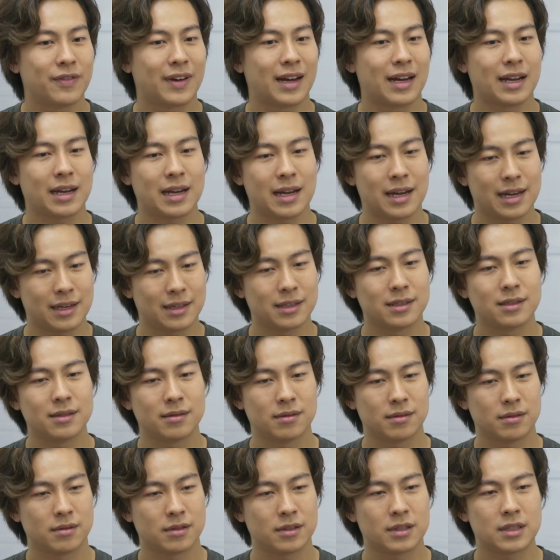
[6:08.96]
I hadn't
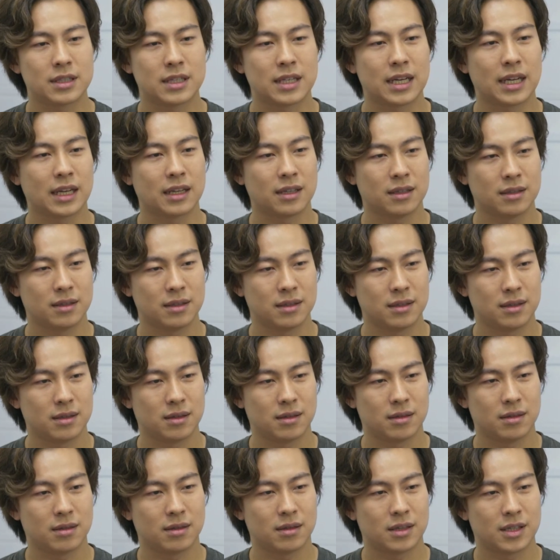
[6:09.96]
taken
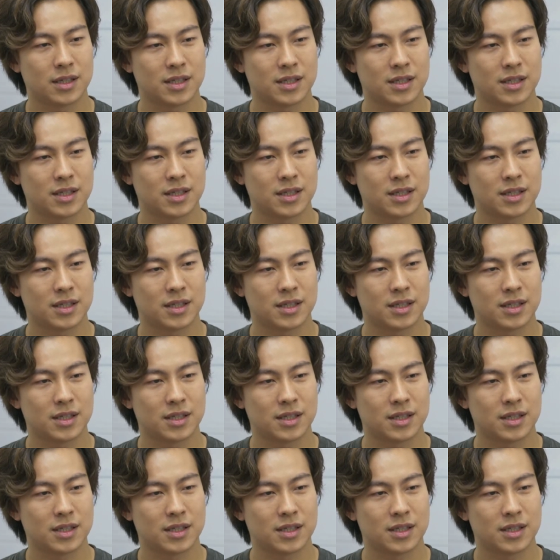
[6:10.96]
the